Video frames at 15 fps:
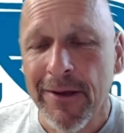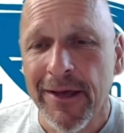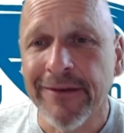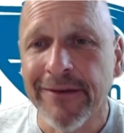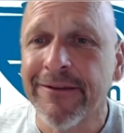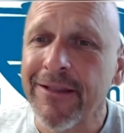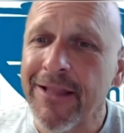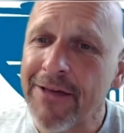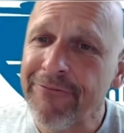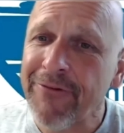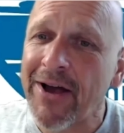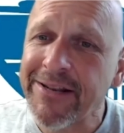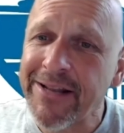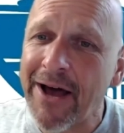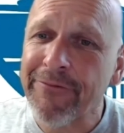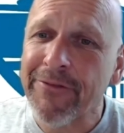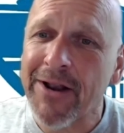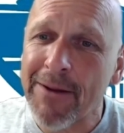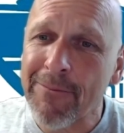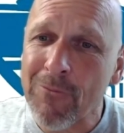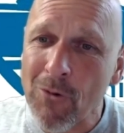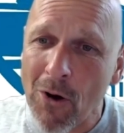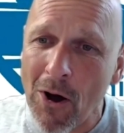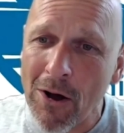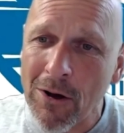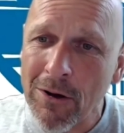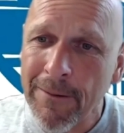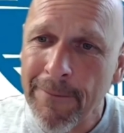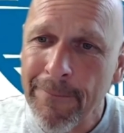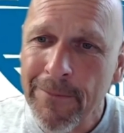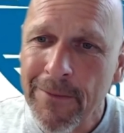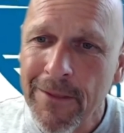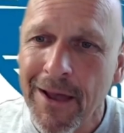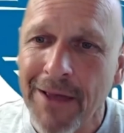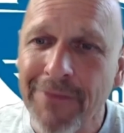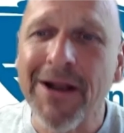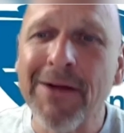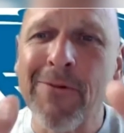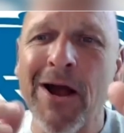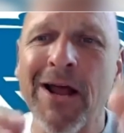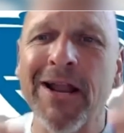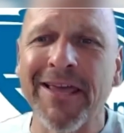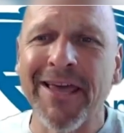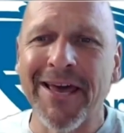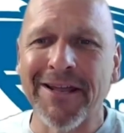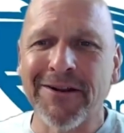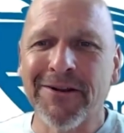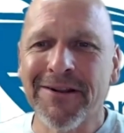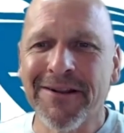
until I find out that I'm wrong, and then I'm right again.